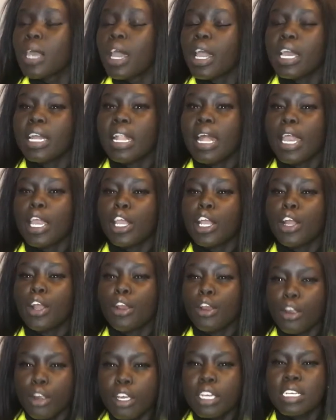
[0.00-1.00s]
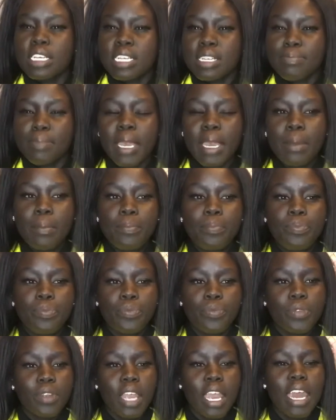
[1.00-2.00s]
it like irks me.
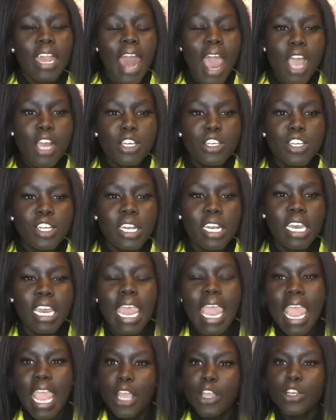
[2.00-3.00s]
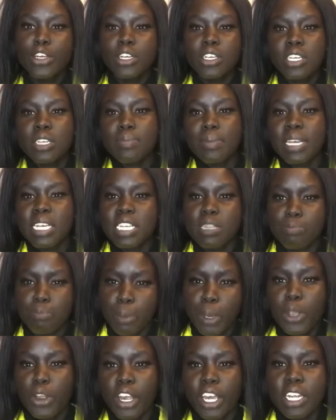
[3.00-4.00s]
It actually angers my
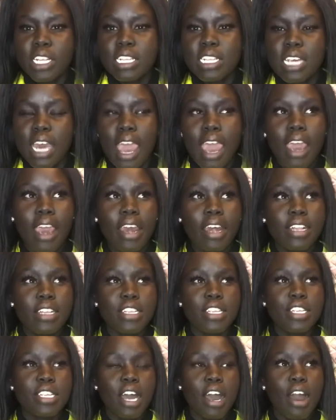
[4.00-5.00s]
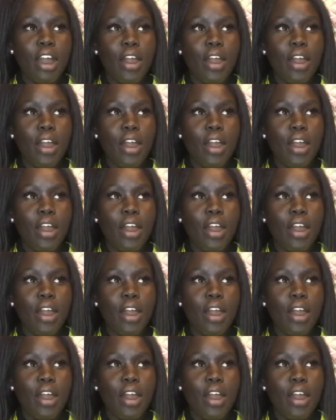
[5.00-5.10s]
spirit, and